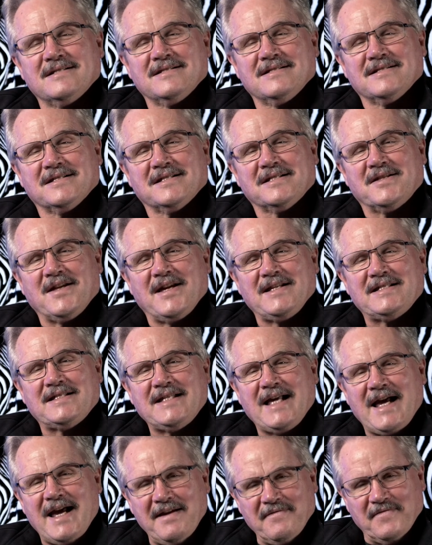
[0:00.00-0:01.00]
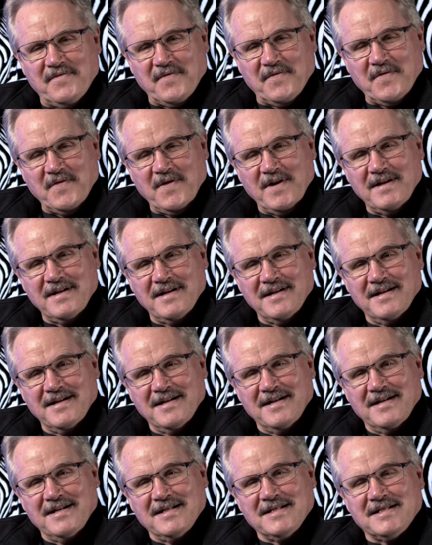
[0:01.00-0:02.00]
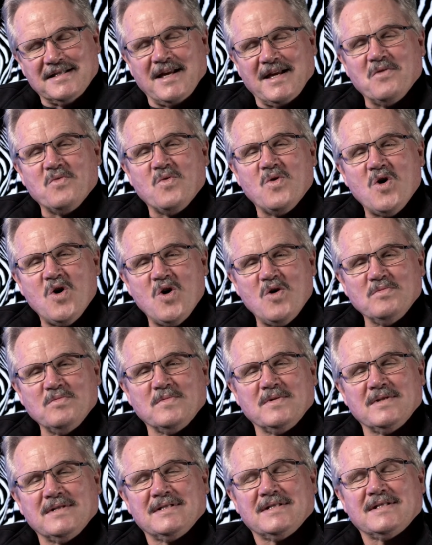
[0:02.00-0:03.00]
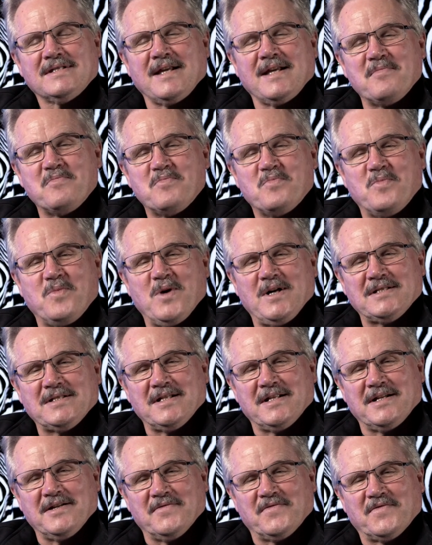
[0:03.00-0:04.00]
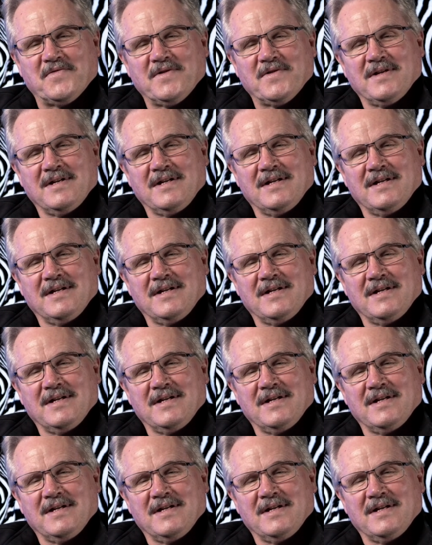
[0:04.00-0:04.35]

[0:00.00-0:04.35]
Stay safe. Stay warm. Stay positive.